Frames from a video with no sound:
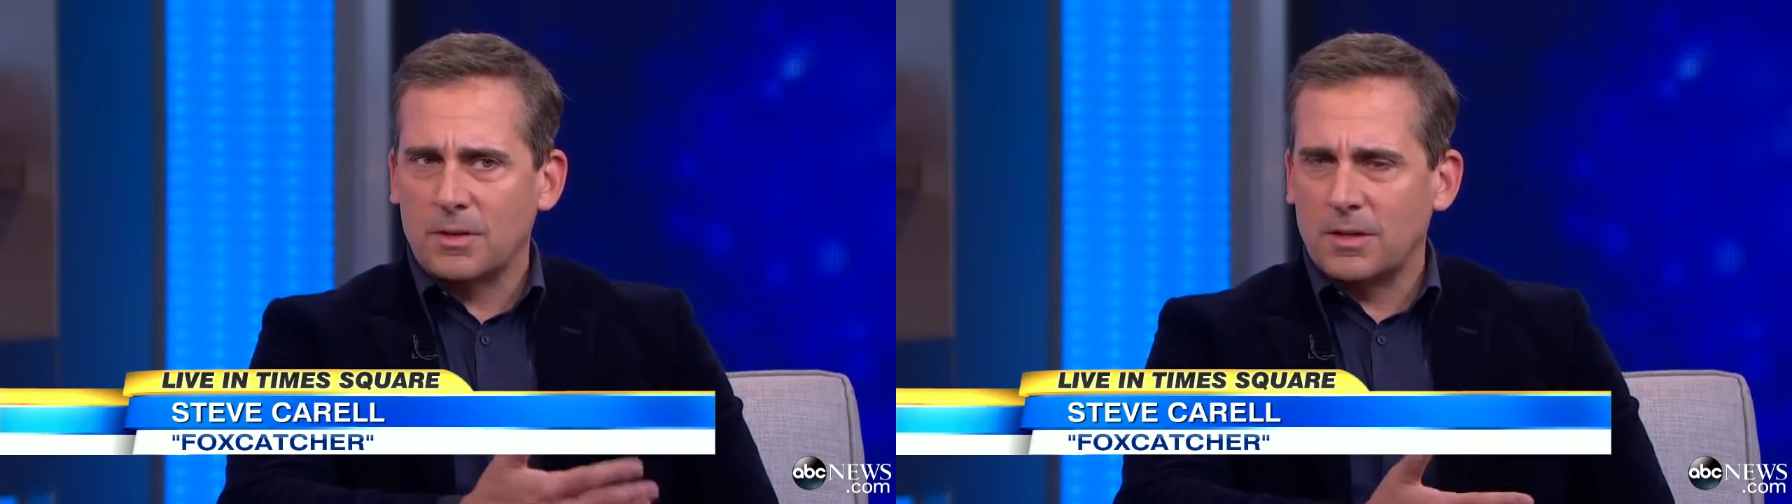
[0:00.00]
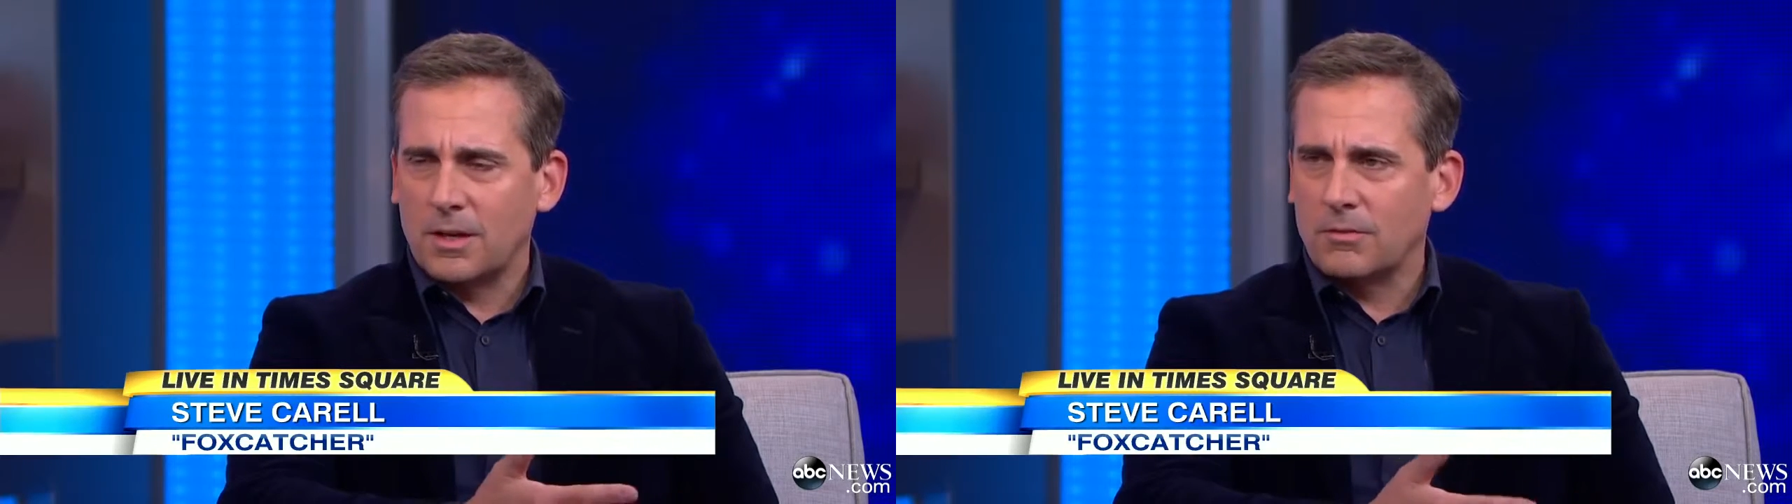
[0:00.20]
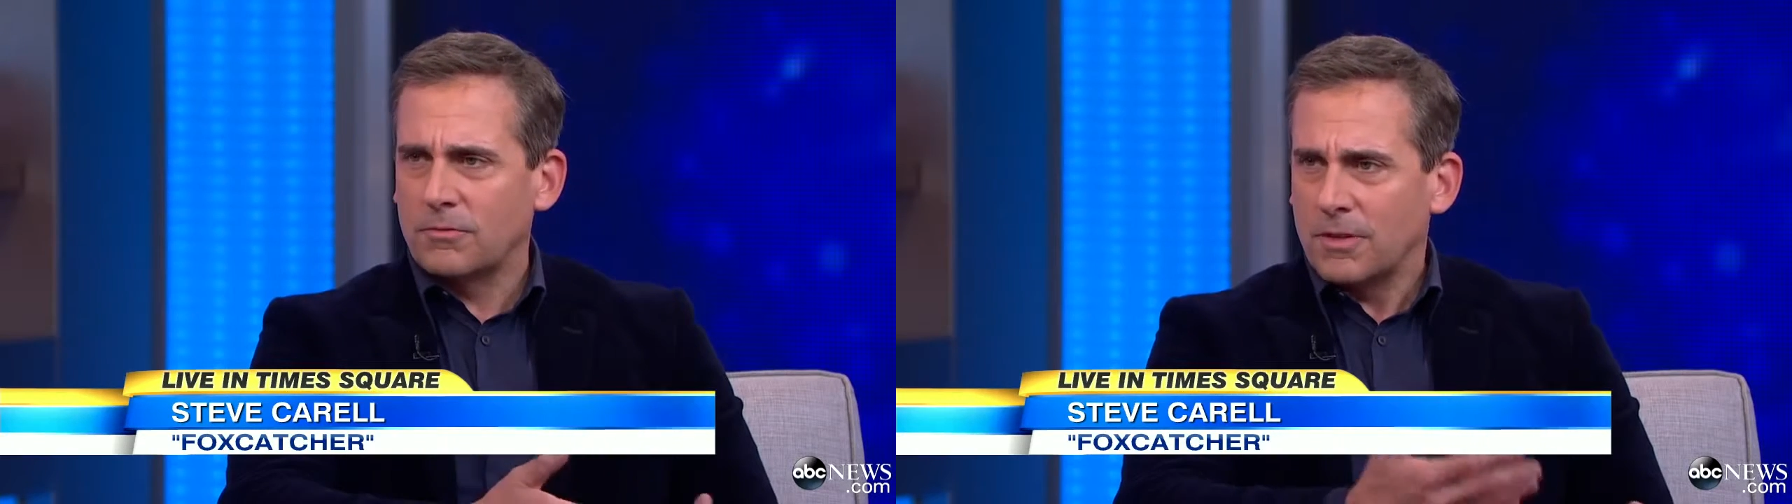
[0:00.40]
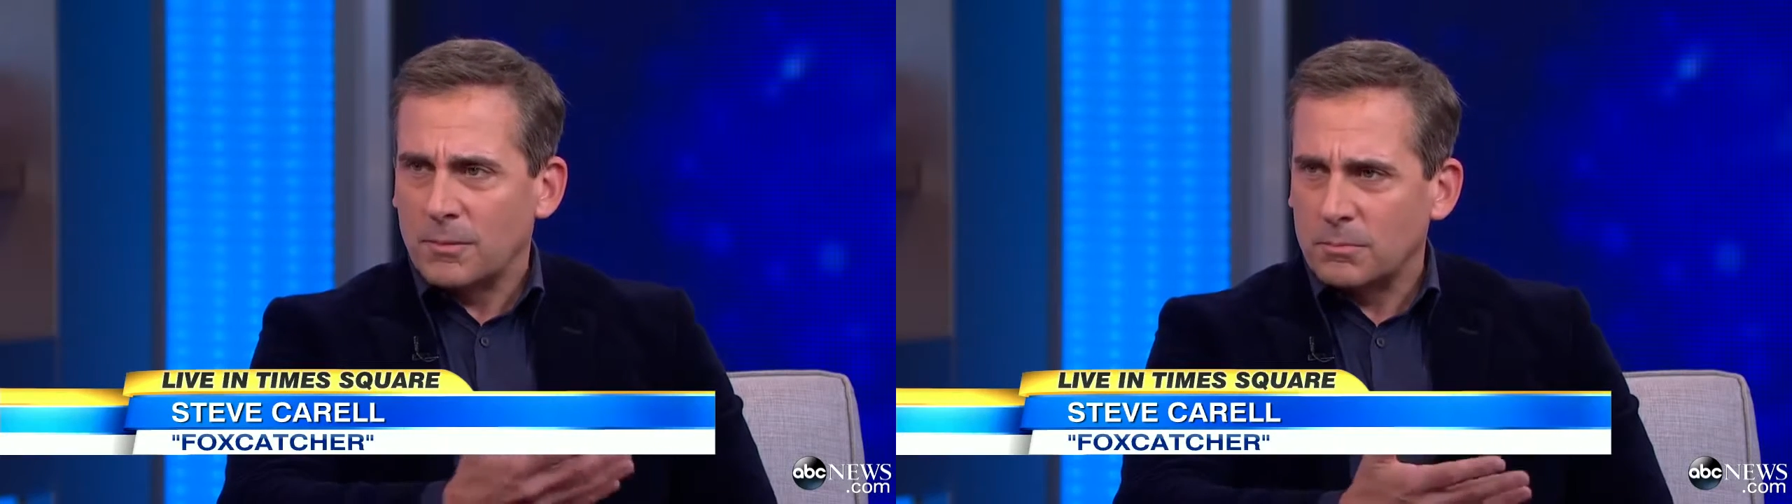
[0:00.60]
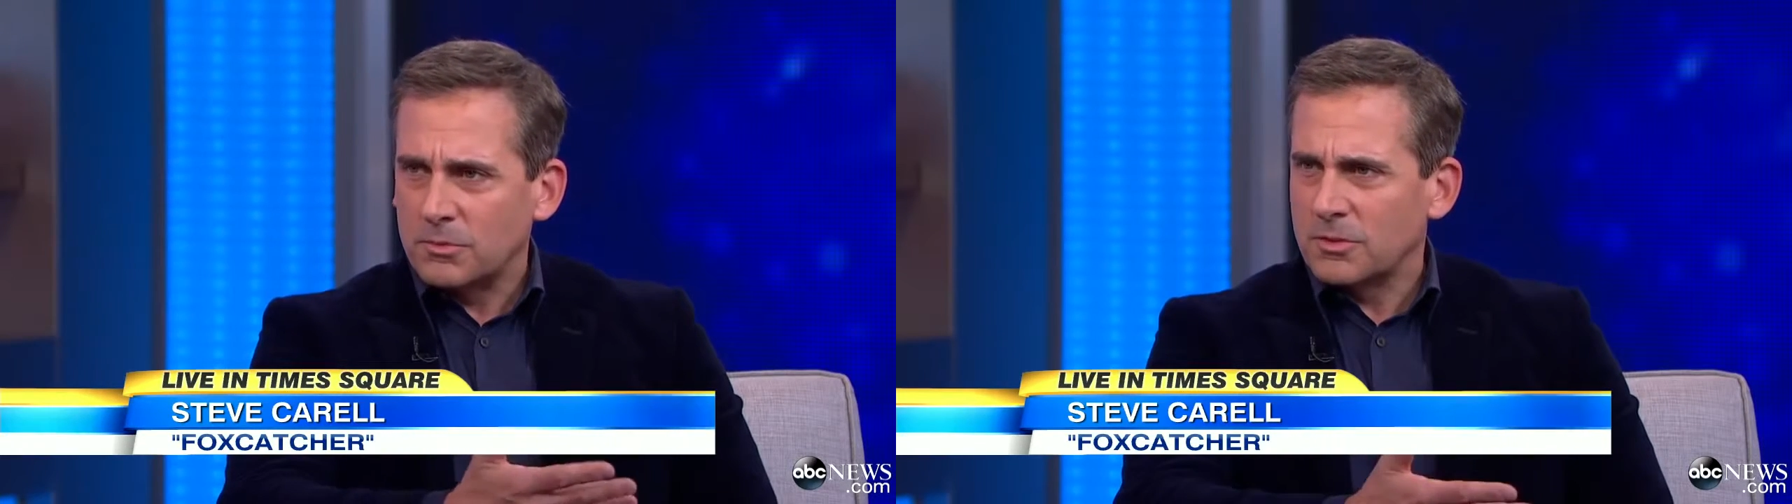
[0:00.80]
and it gave
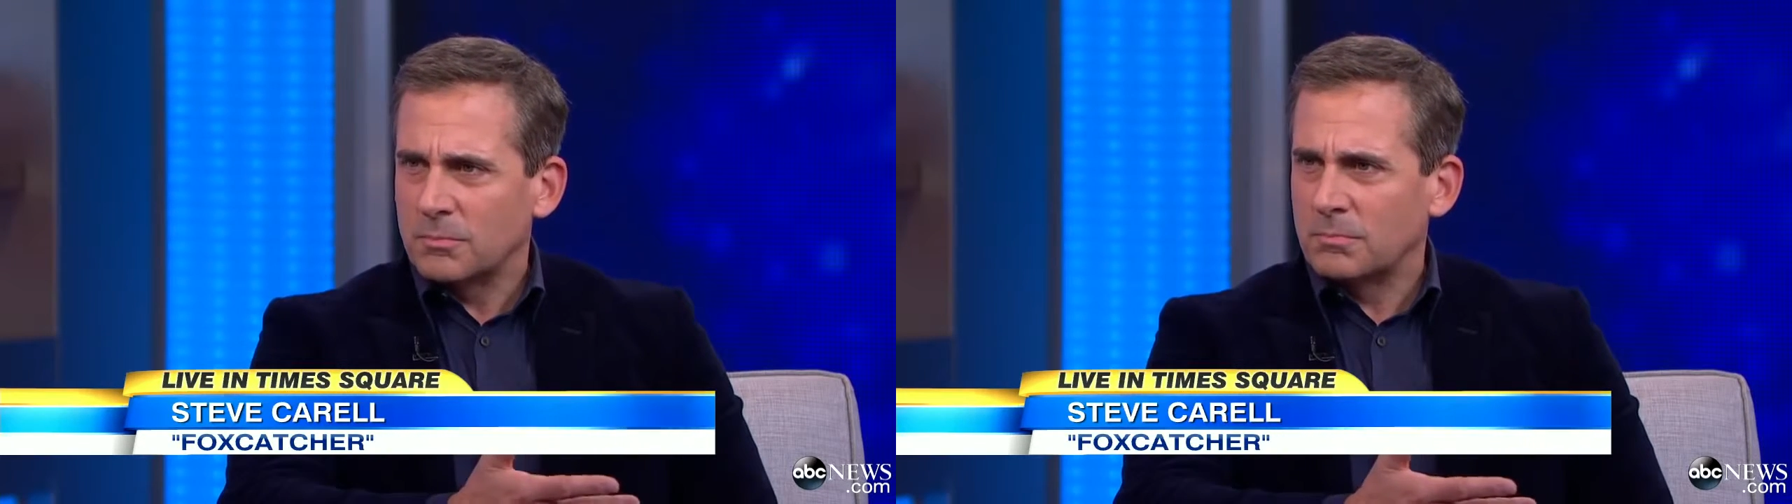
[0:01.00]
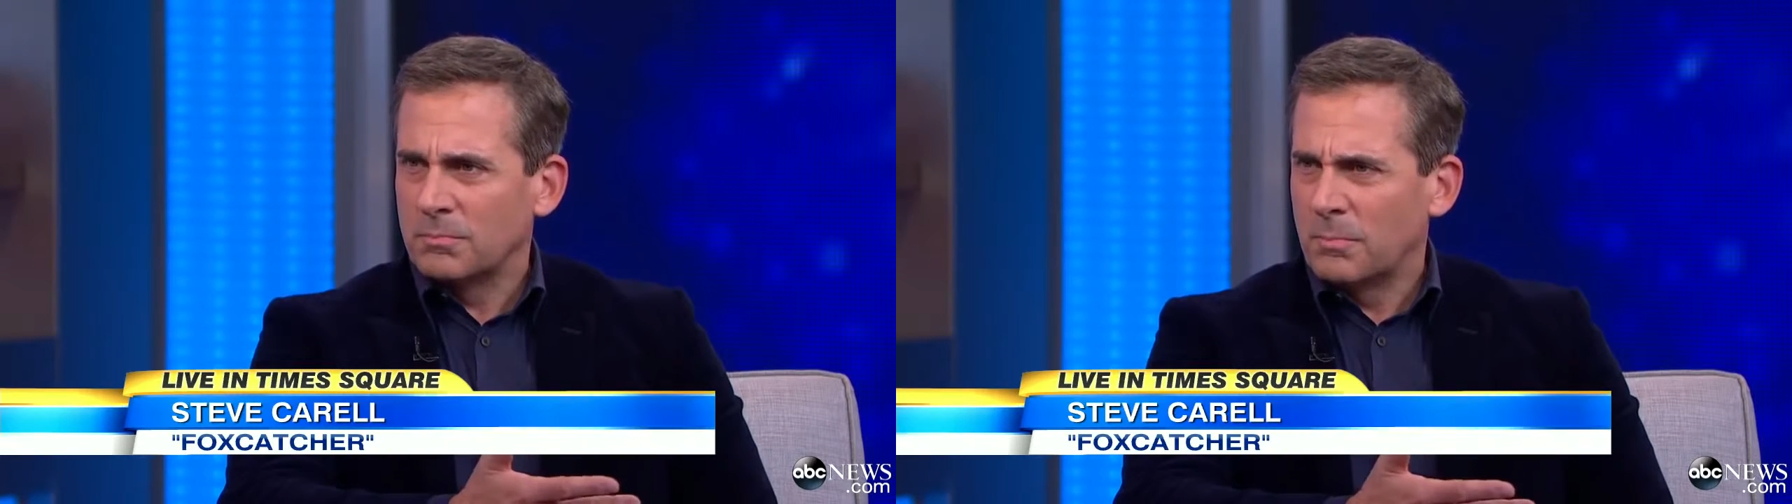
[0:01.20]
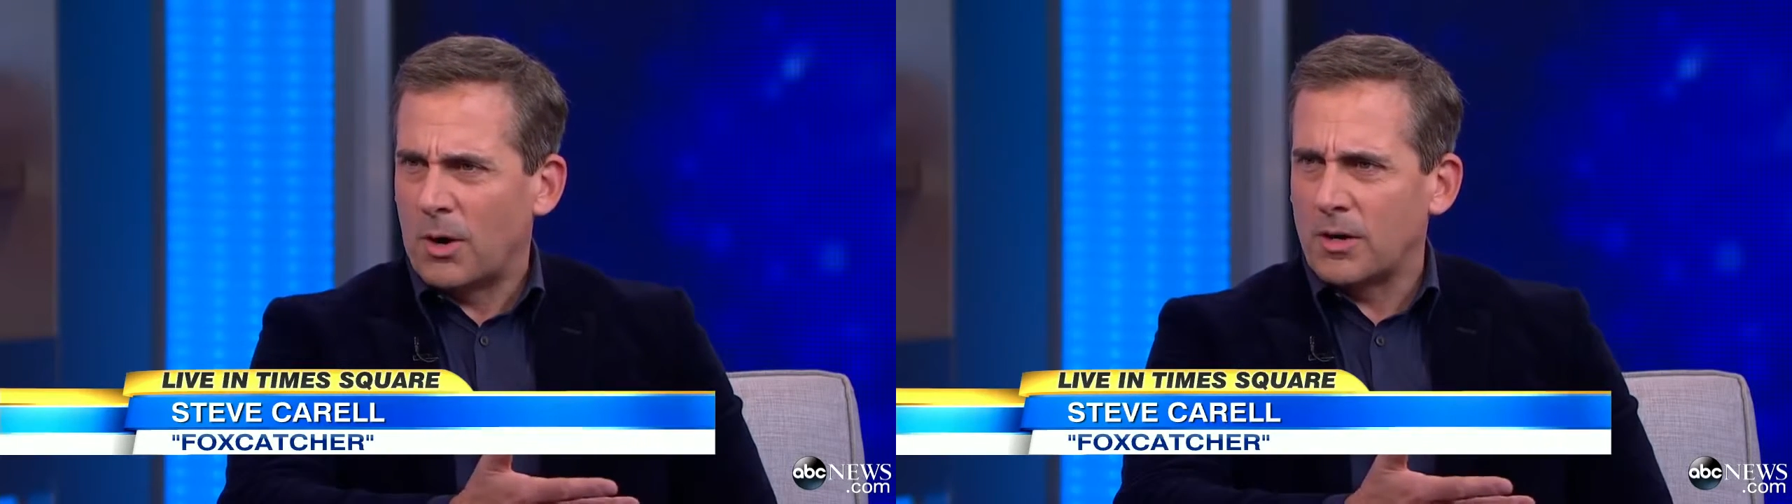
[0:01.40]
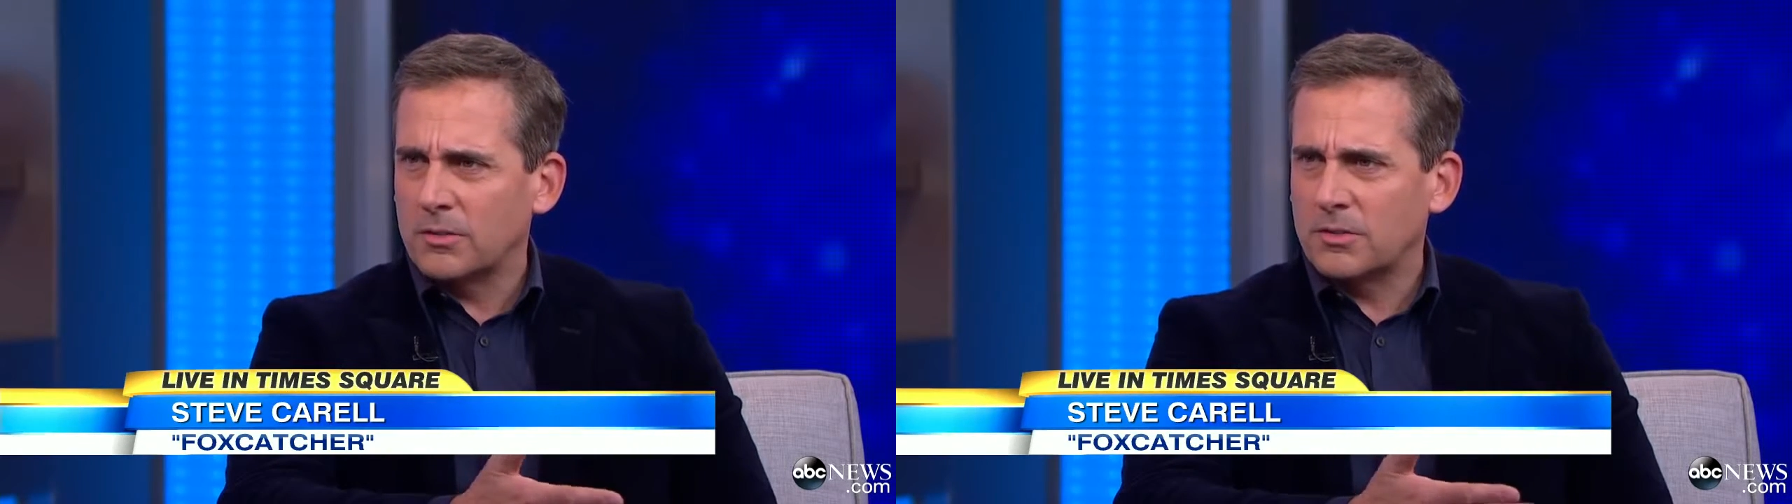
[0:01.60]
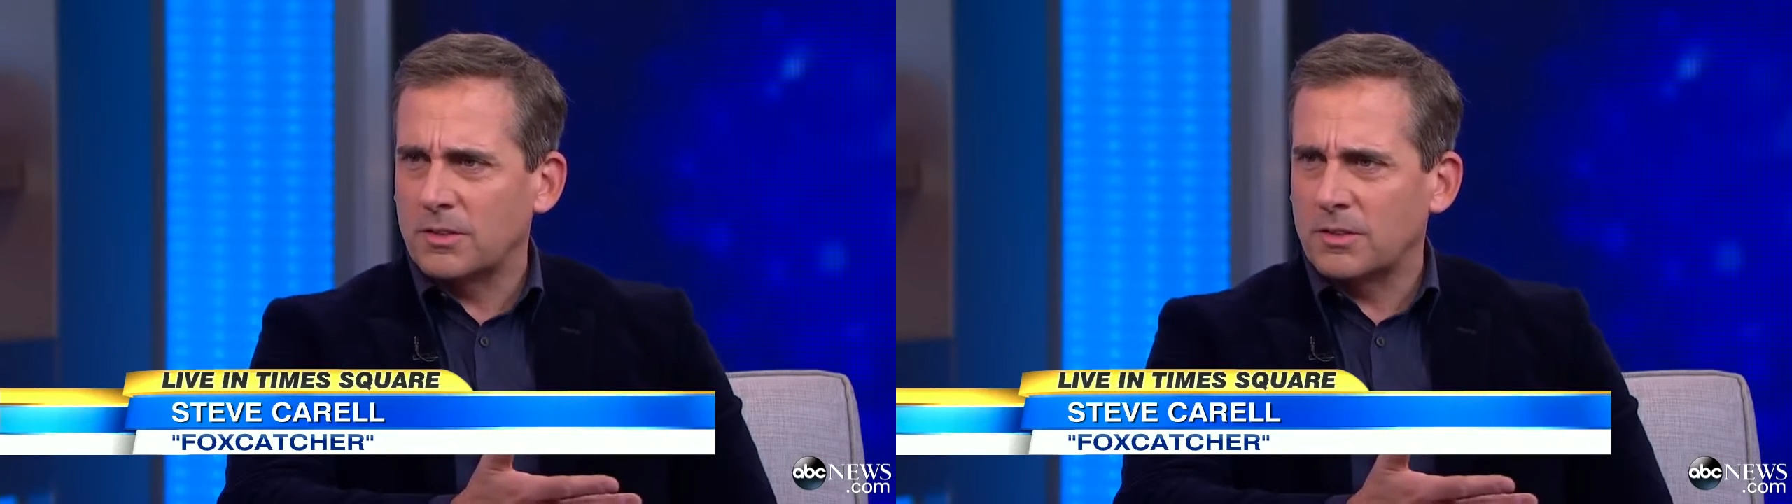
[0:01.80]
him some pause,